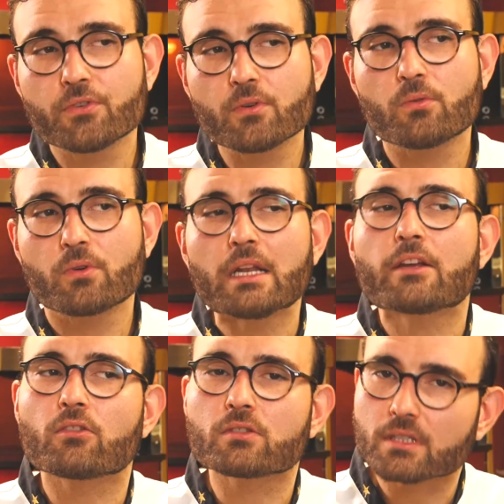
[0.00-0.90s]
you're really
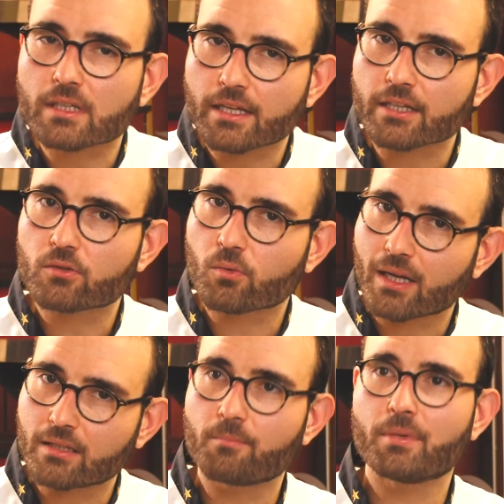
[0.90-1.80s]
considering to
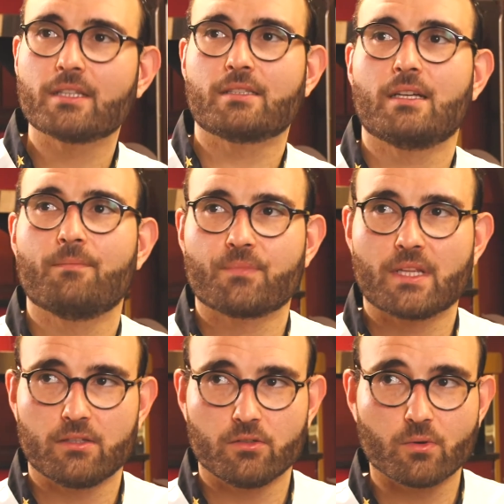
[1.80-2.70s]
add the pizza
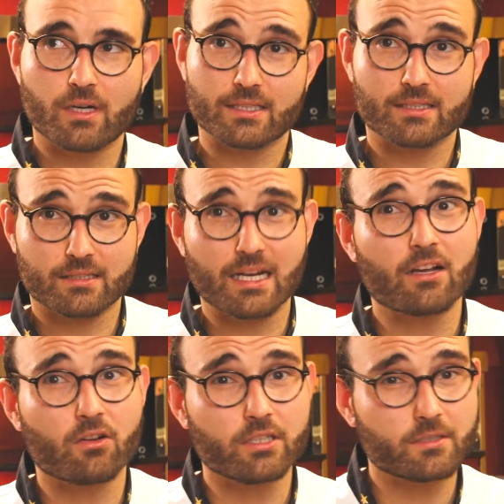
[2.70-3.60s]
and you are
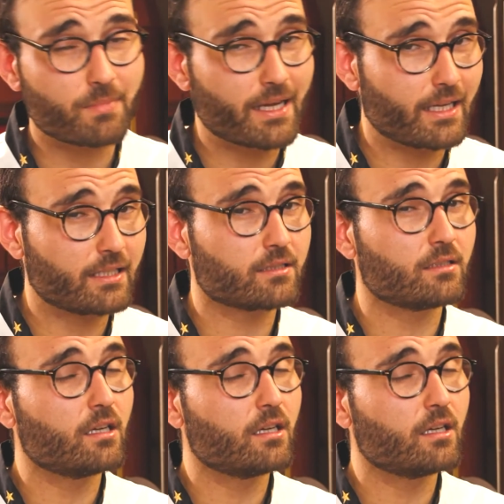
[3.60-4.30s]
struggling space,